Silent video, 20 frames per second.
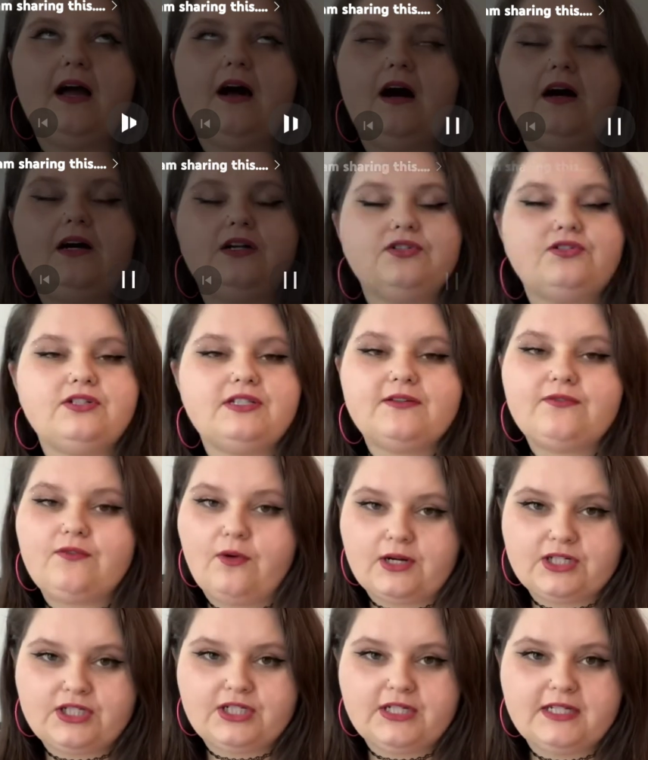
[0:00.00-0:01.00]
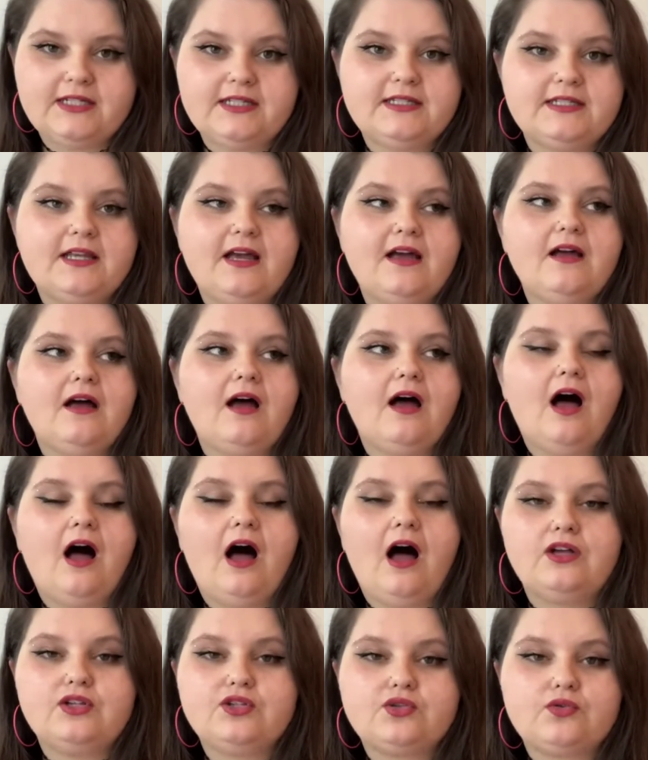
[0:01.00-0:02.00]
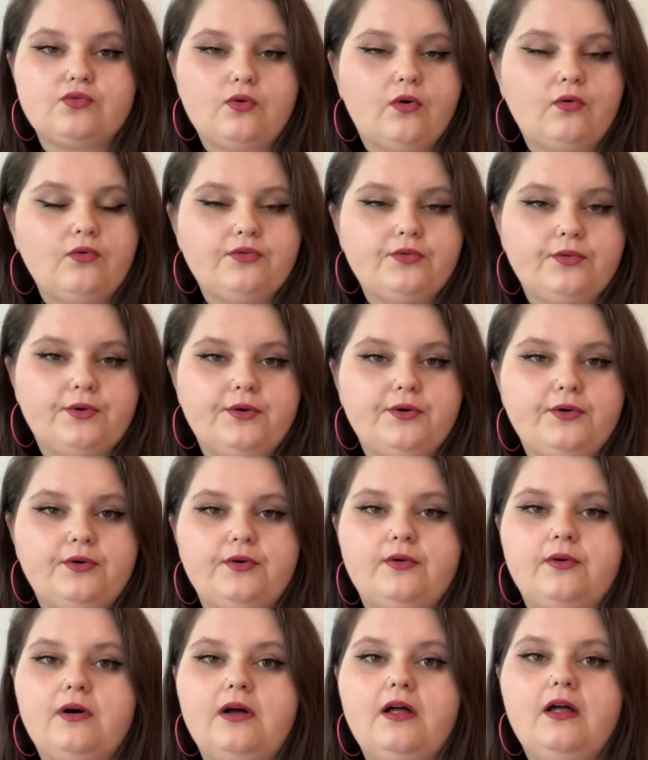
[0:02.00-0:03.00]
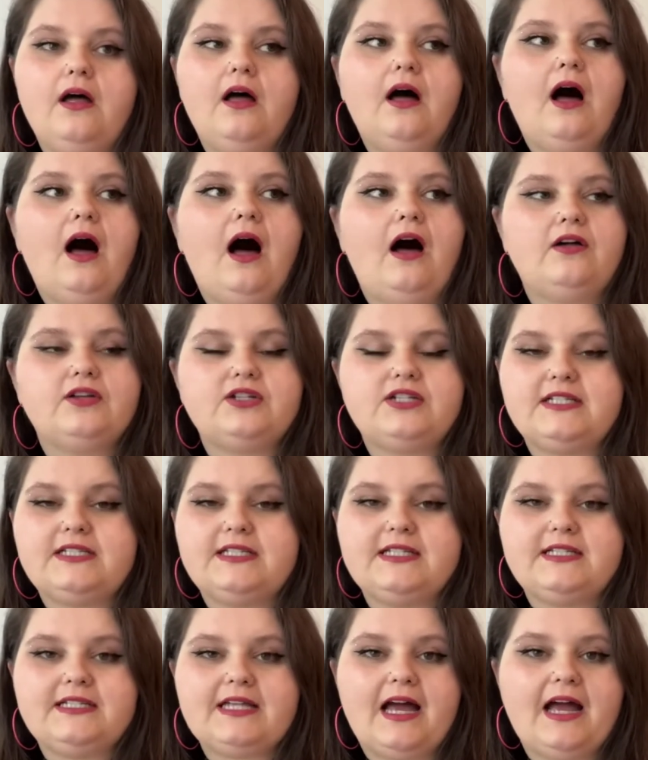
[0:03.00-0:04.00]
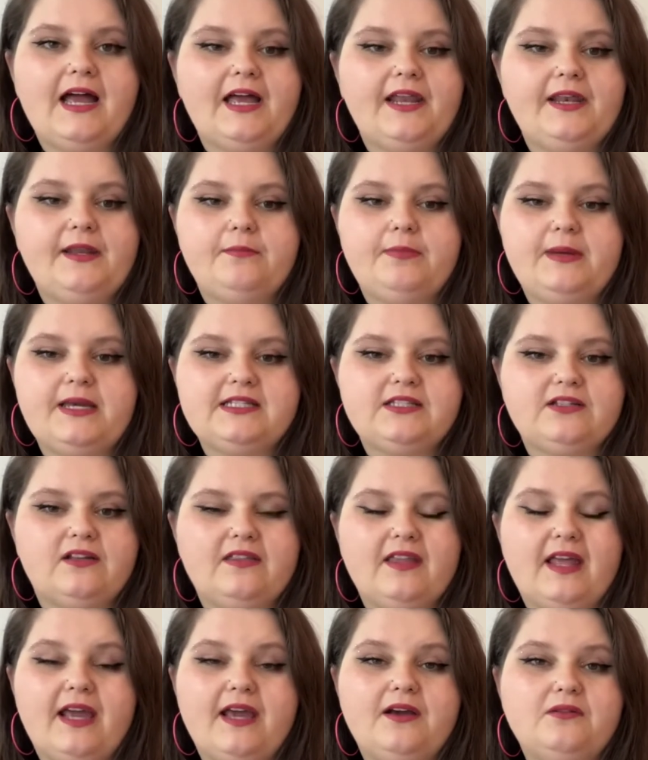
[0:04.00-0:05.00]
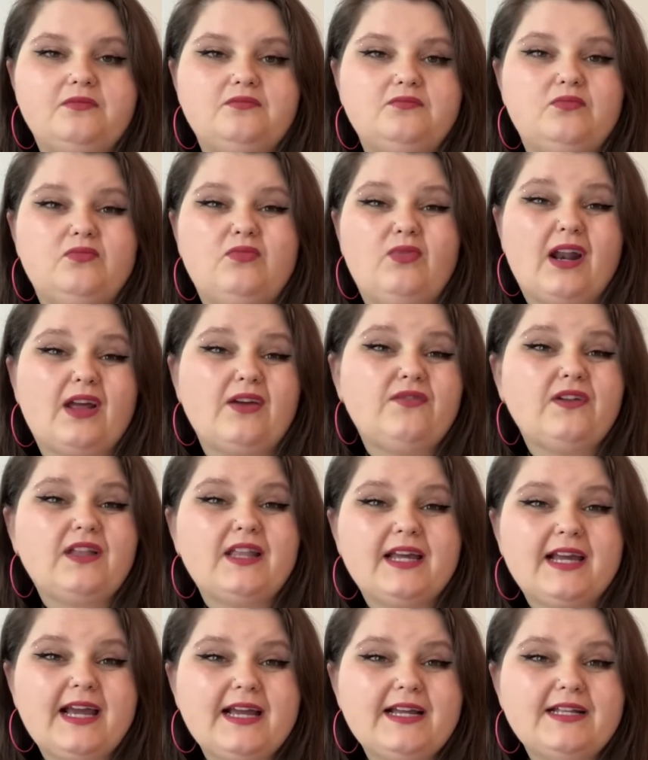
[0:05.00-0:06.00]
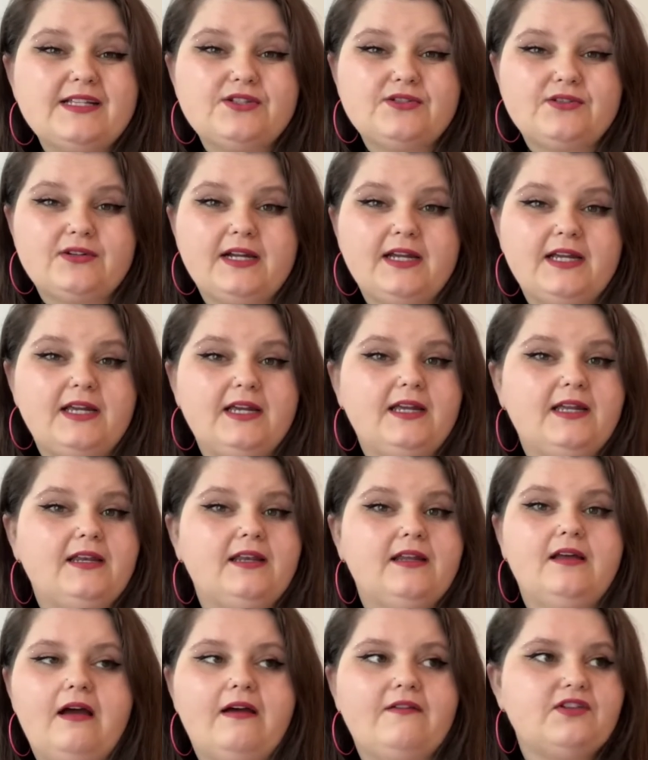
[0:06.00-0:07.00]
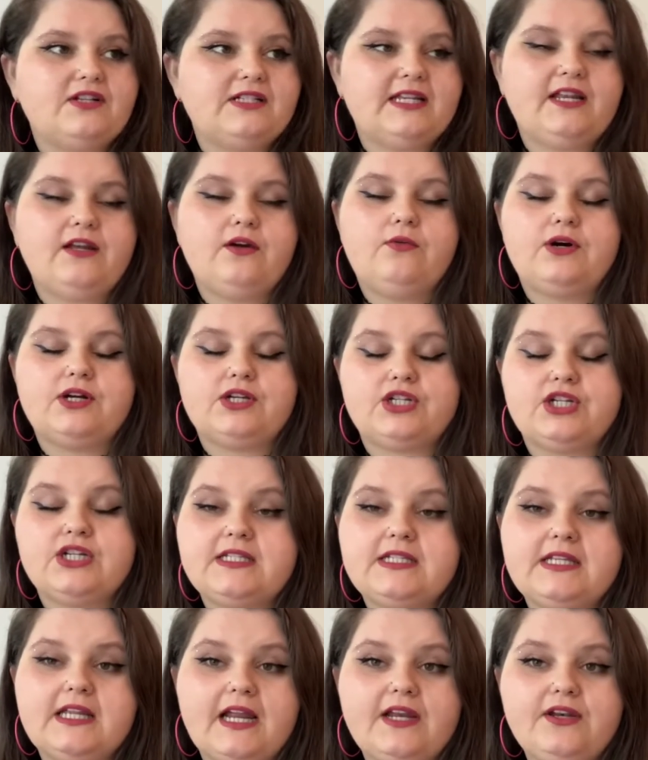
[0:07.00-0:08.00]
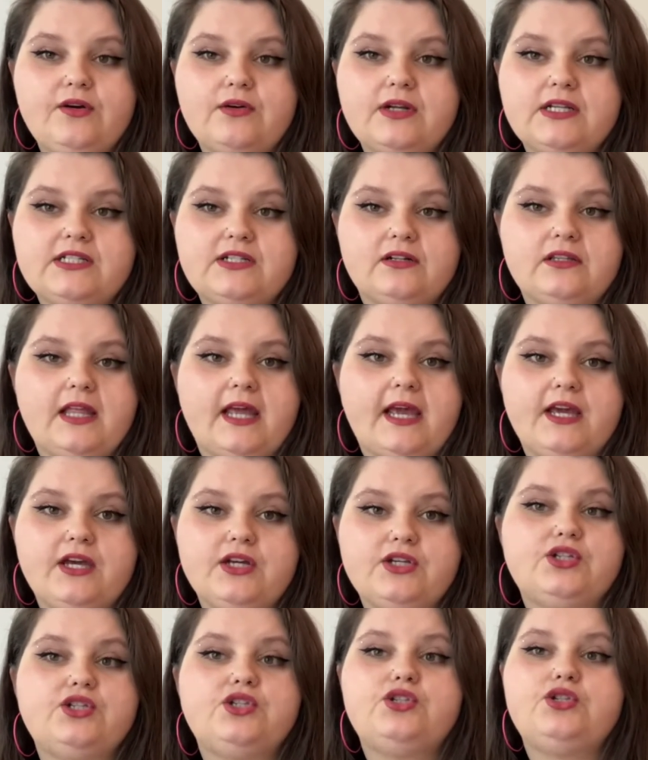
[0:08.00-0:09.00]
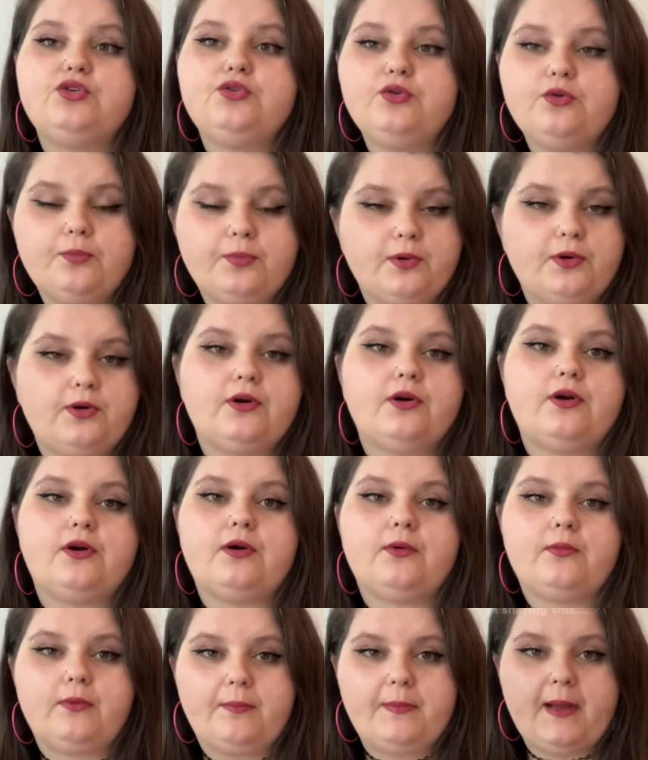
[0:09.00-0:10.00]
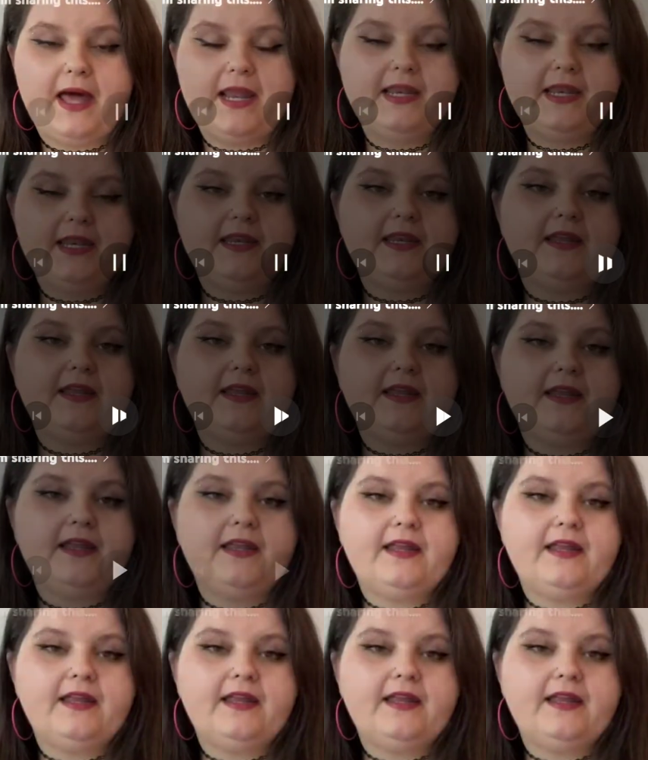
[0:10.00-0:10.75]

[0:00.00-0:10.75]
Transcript: Hundreds of questions. I'll scroll through. I'll just decide based on like what I feel like answering. If there's any questions that I notice are like super repetitive.